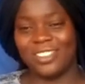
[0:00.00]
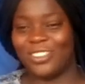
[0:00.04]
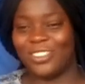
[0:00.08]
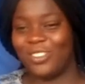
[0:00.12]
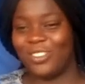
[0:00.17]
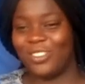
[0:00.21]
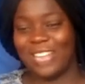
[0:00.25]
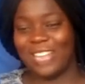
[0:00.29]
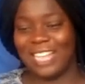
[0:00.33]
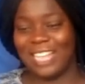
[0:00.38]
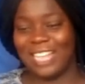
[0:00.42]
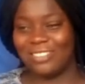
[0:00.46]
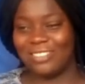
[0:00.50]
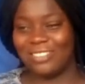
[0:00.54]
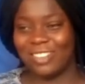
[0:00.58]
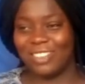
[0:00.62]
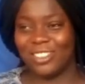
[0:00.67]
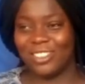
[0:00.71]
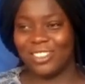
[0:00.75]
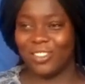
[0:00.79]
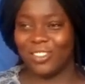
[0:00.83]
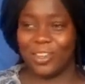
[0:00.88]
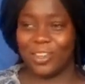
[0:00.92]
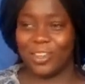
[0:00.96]
You know that
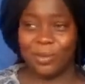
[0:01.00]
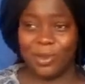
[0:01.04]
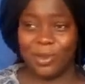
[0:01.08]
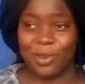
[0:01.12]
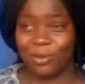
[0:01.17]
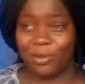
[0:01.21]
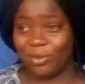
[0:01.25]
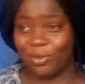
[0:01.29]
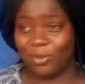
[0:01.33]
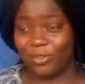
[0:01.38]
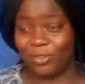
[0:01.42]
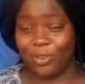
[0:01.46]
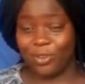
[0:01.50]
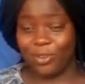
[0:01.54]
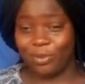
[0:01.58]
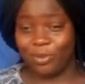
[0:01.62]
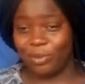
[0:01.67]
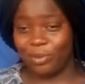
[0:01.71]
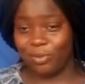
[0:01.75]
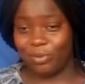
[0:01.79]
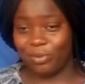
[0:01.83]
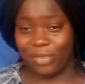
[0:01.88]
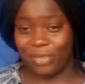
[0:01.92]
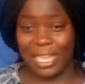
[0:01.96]
stress of keeping up with four
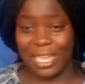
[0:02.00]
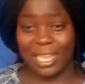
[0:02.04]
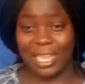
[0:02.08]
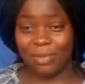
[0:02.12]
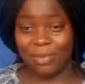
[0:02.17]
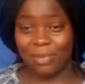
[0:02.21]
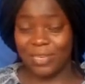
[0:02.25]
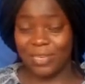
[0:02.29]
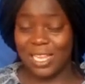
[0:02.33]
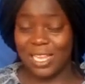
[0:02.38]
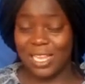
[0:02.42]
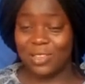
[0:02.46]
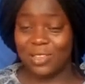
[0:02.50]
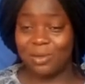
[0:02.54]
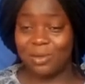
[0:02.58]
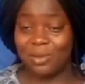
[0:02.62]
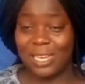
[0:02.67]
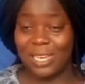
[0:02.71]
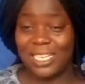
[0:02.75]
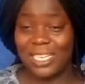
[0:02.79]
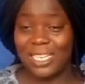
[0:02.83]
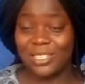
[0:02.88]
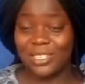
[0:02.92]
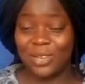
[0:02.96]
people, like especially some
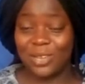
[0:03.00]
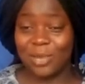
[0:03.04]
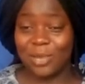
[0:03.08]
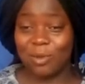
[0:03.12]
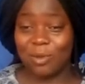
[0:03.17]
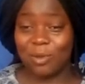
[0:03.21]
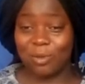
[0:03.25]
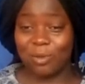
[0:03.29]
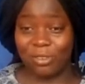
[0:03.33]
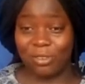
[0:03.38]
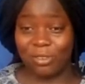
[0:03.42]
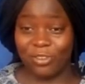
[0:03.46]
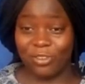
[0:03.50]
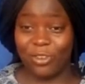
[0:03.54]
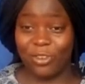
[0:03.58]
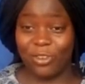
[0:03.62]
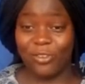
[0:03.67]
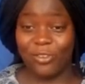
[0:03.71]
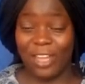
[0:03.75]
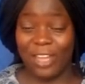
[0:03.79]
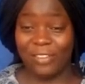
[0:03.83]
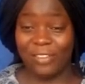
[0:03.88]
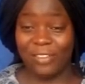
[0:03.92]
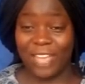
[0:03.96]
ladies who keep up with four,
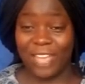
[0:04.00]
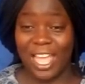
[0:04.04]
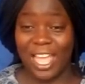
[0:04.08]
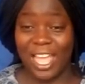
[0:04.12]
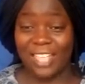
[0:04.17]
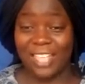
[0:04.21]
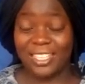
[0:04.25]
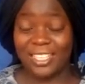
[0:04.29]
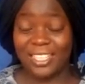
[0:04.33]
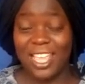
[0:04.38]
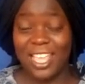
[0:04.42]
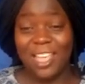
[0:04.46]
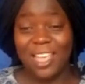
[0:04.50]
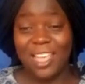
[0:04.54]
five guys.